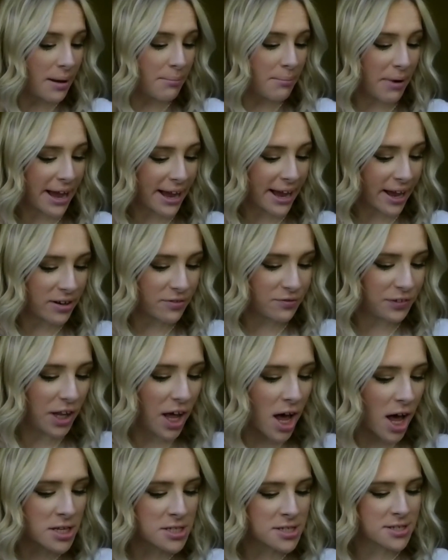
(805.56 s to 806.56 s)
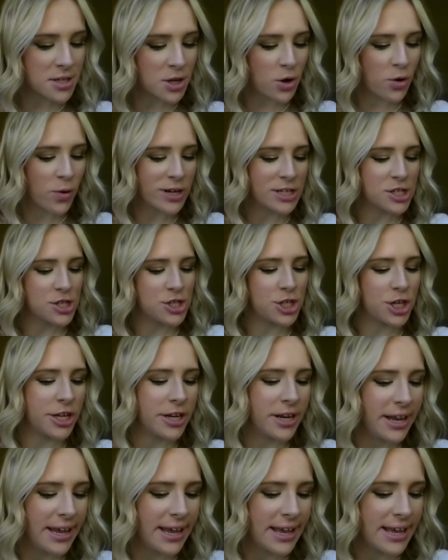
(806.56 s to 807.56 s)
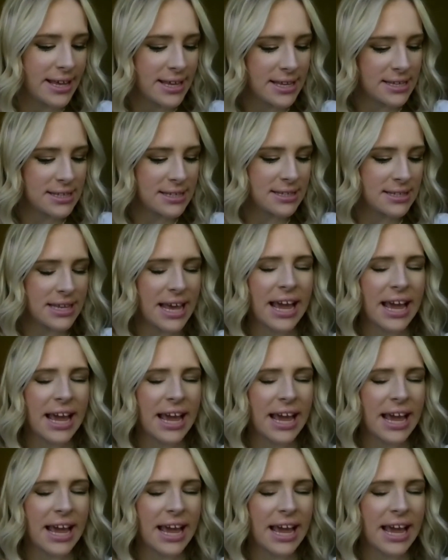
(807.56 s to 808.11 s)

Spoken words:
My kind of last question is,